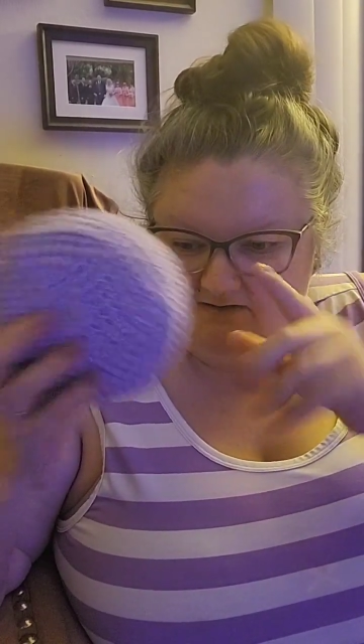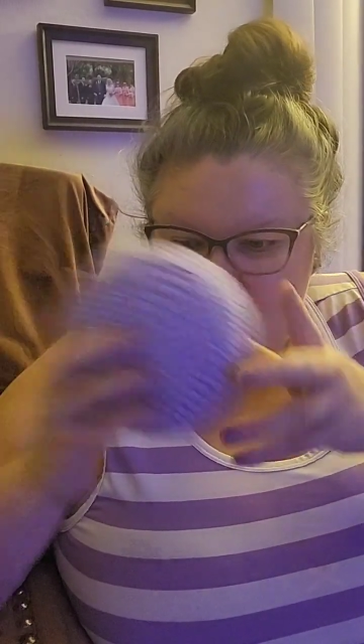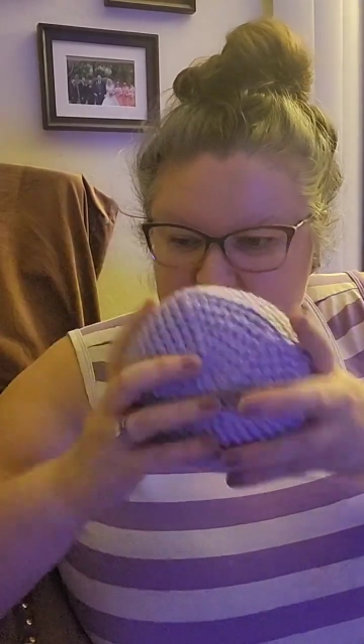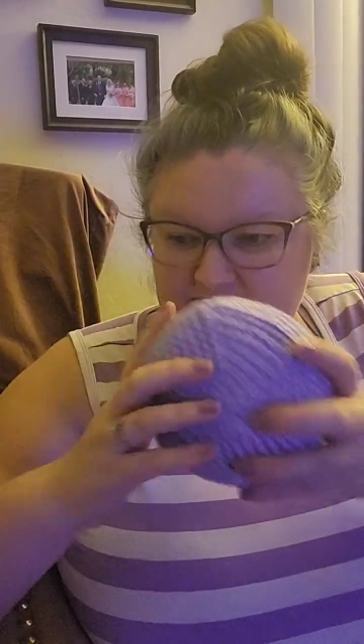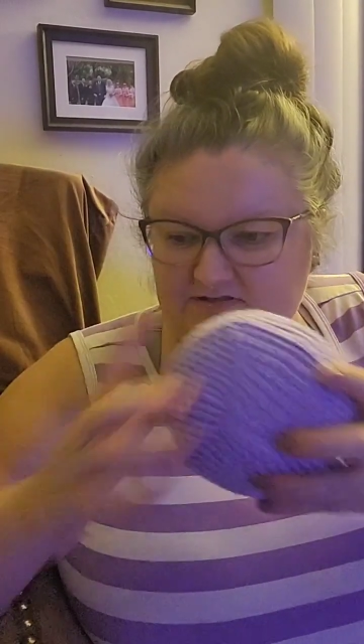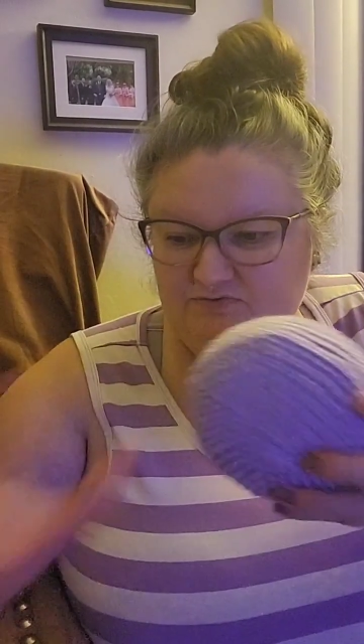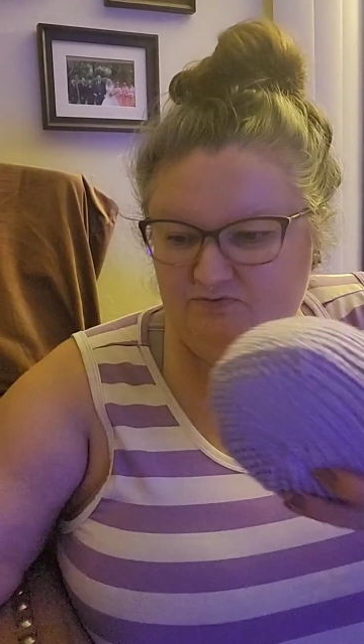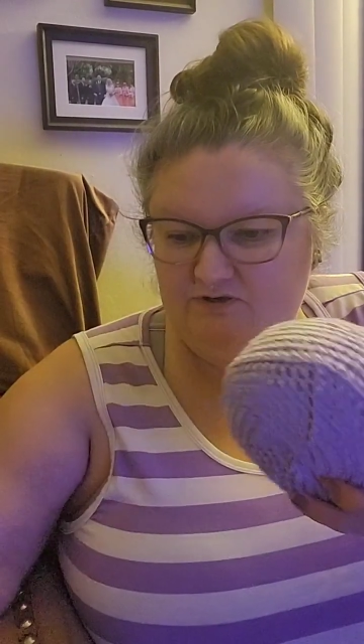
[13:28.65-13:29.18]

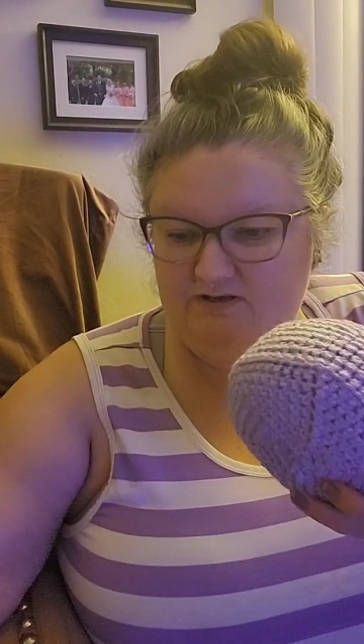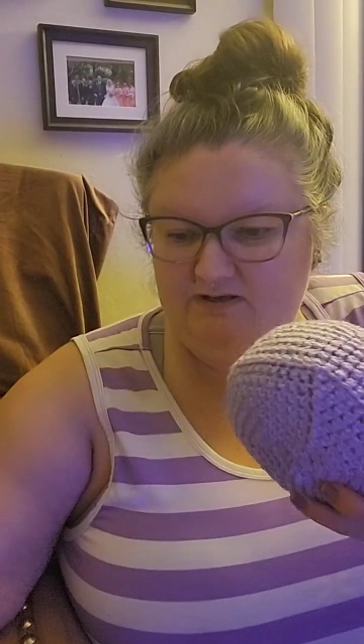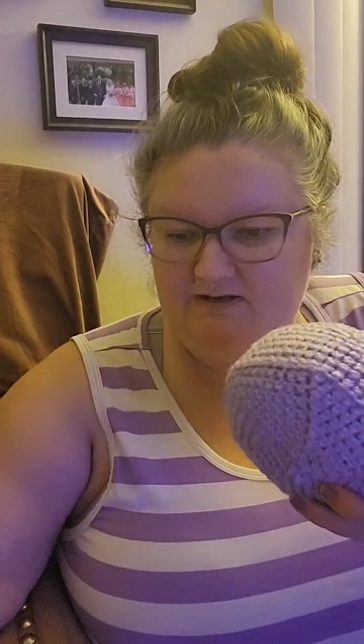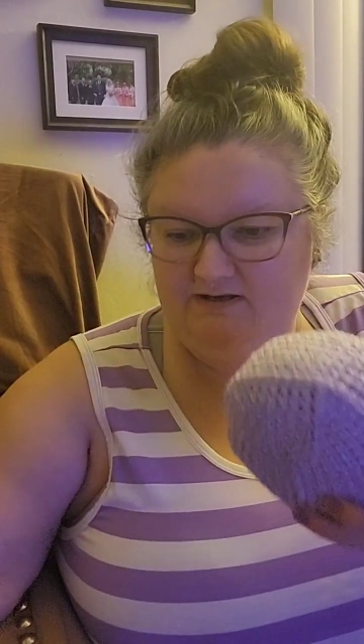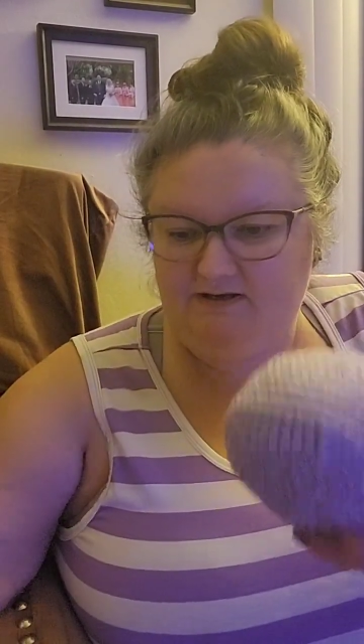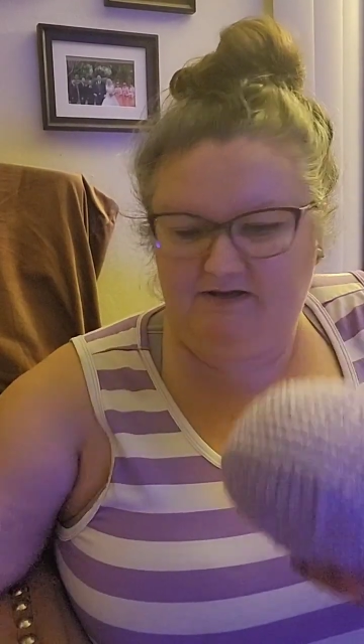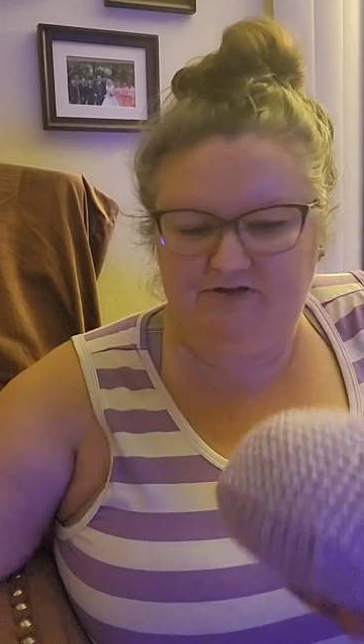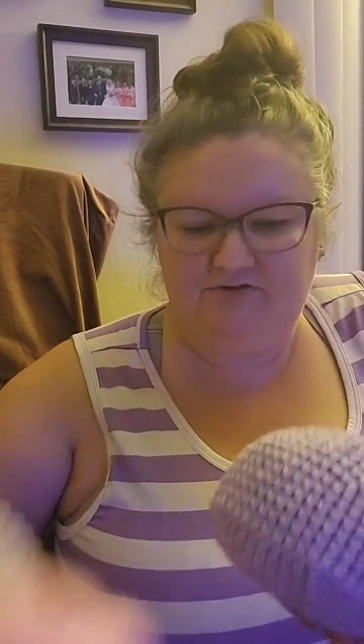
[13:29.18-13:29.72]
this
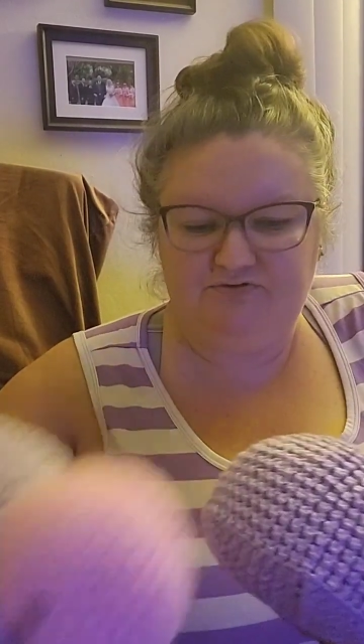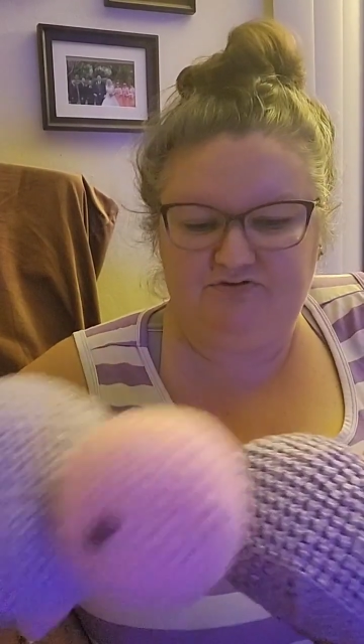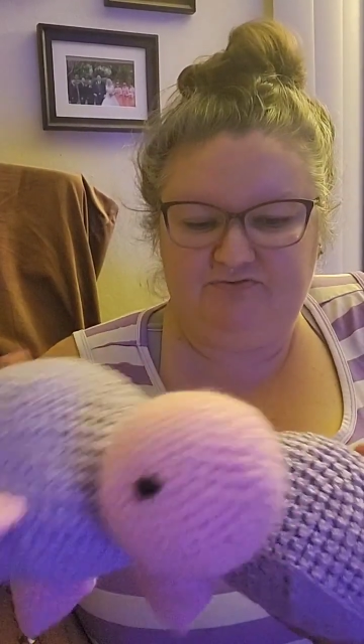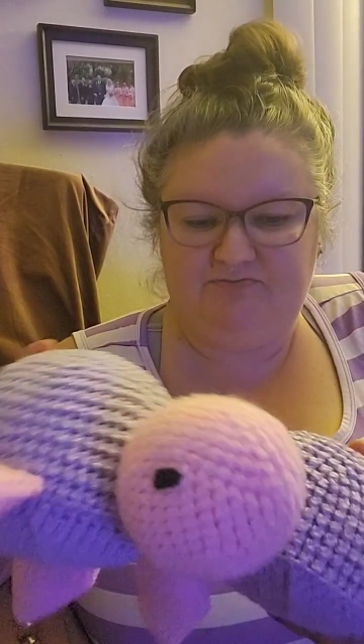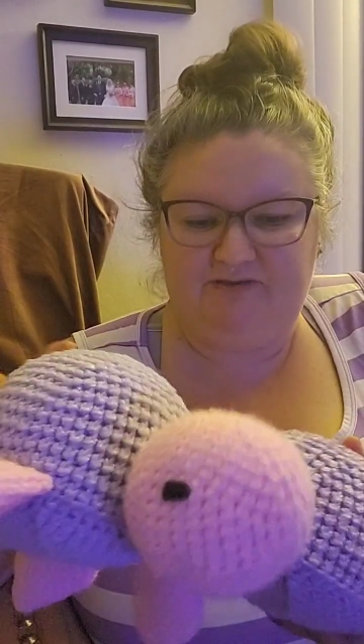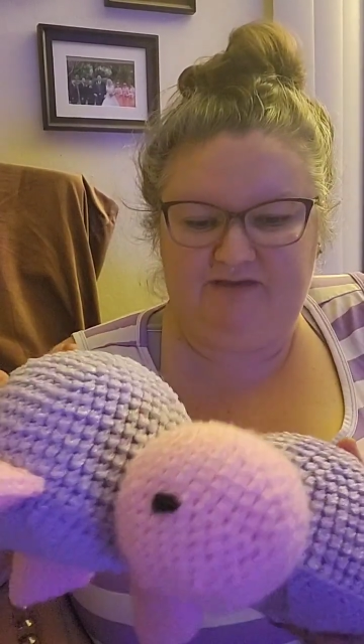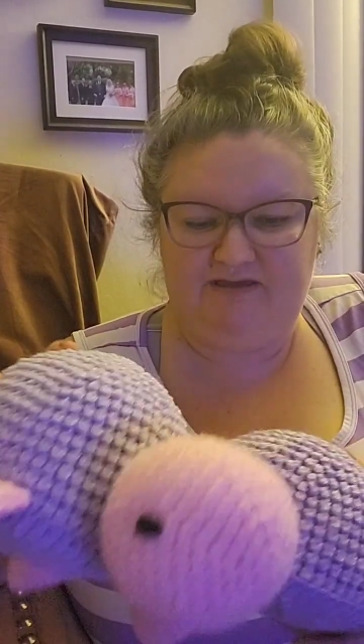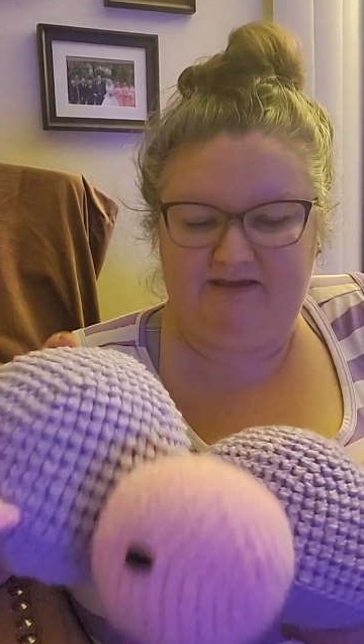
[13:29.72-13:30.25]
one I used
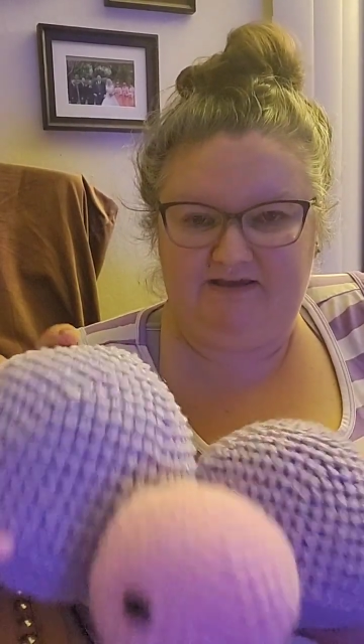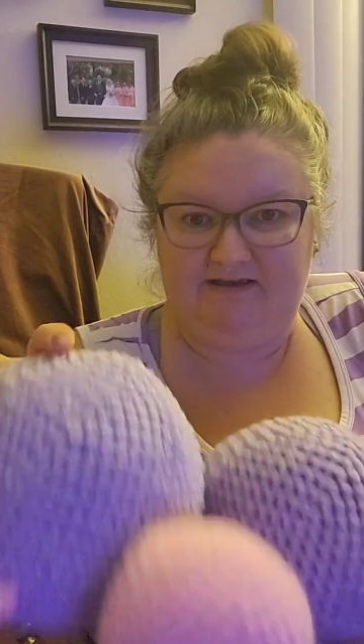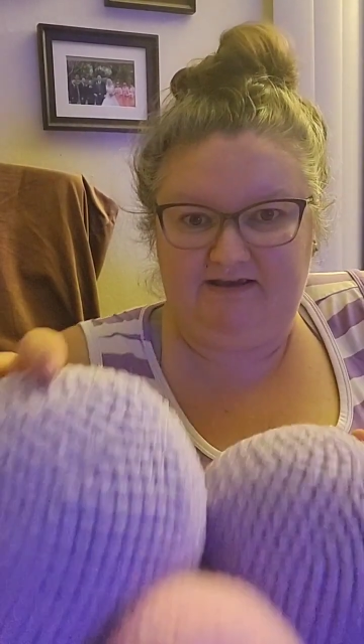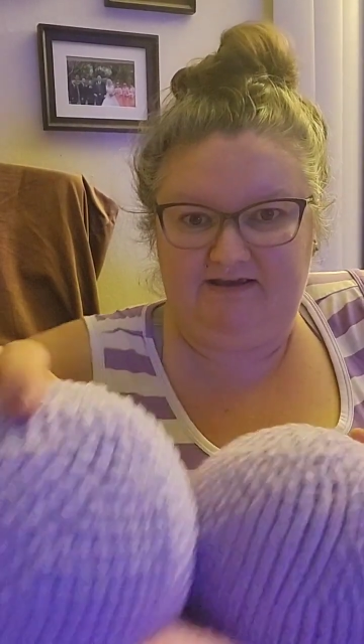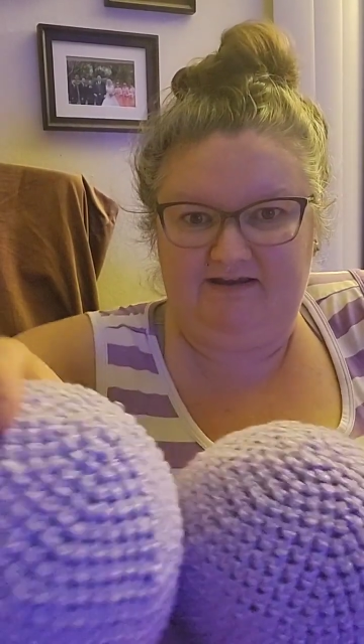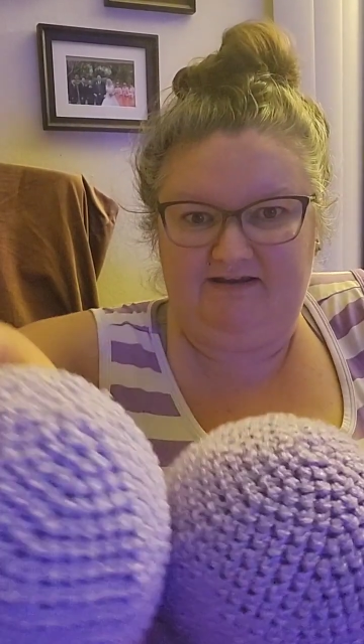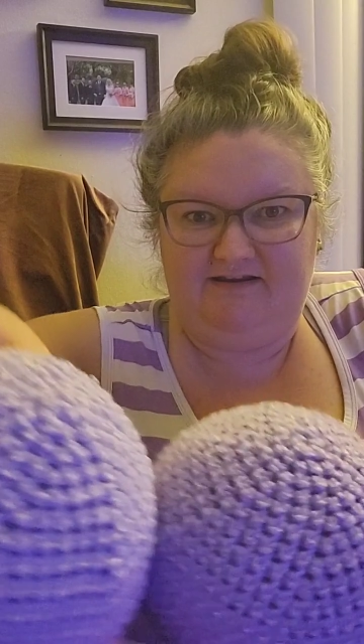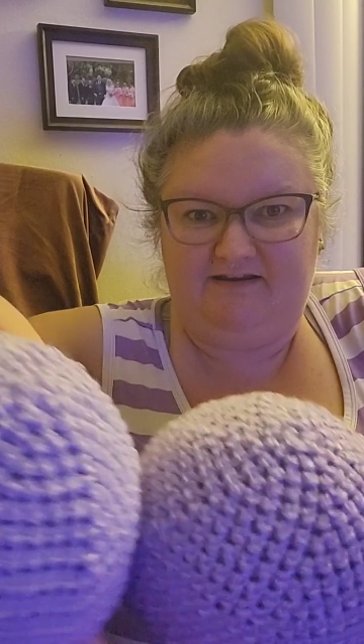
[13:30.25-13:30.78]
pink,
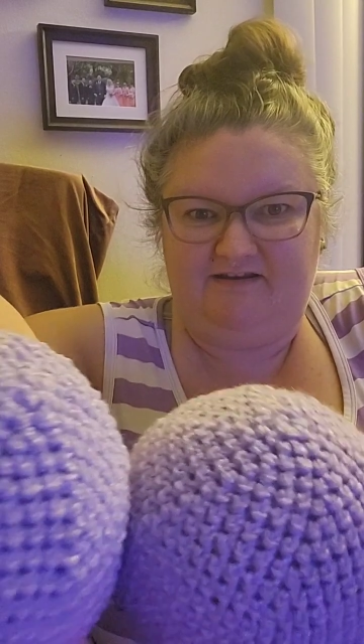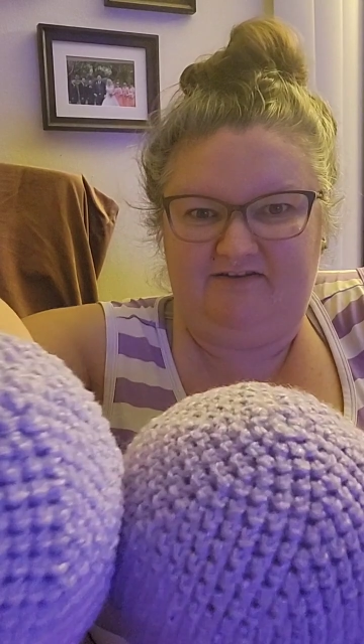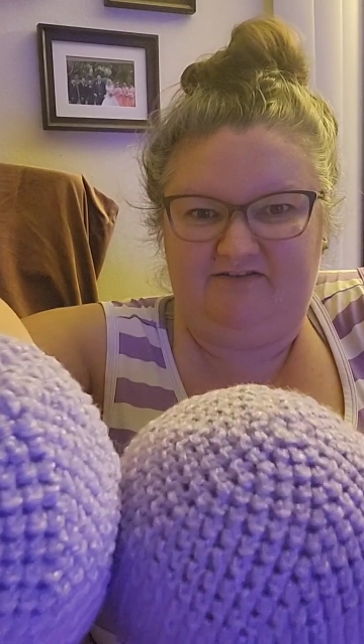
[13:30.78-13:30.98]
and